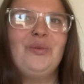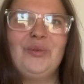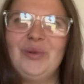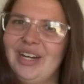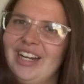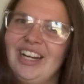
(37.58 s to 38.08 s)

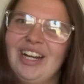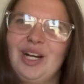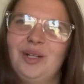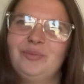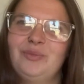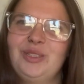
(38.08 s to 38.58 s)
When it
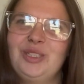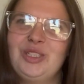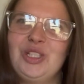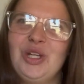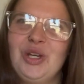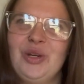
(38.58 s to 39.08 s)
comes
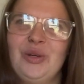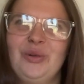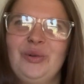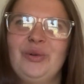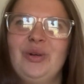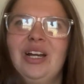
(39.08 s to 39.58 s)

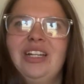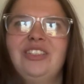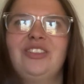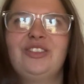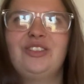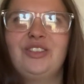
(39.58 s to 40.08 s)
to
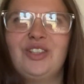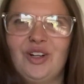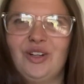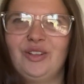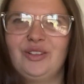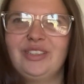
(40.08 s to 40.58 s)

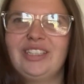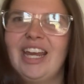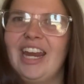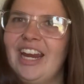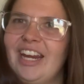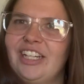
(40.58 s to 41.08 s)
dolls
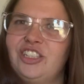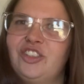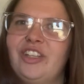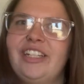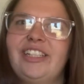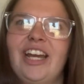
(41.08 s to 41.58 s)
age,
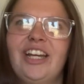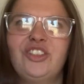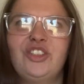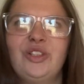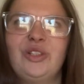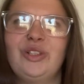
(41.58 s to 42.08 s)
they
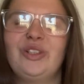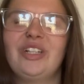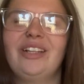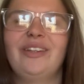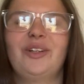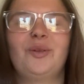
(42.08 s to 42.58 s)
tend to look
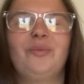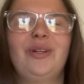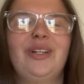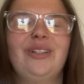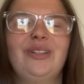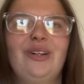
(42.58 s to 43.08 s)
a little
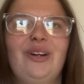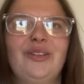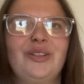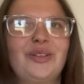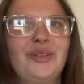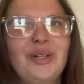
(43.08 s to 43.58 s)
bit on
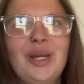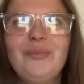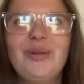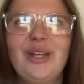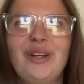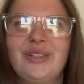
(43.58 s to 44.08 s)
the
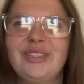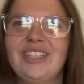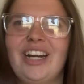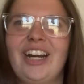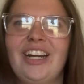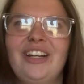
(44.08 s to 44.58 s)
creepier
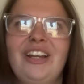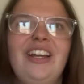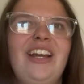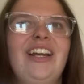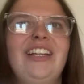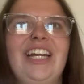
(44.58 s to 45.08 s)
side,
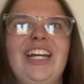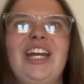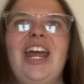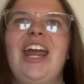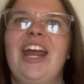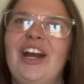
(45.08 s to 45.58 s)
like
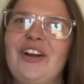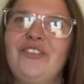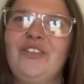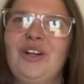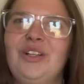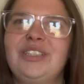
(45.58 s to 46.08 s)
hair
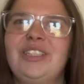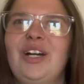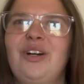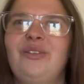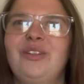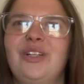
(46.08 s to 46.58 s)
falls
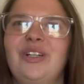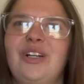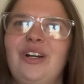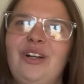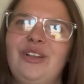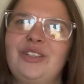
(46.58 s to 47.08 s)
out, the
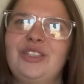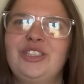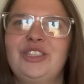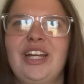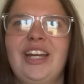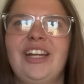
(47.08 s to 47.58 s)
color
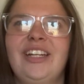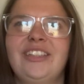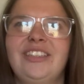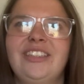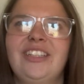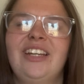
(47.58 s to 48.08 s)

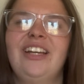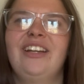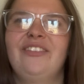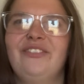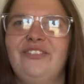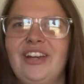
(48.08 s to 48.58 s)
fades,
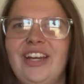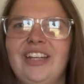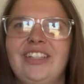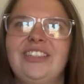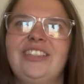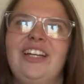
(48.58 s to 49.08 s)
getting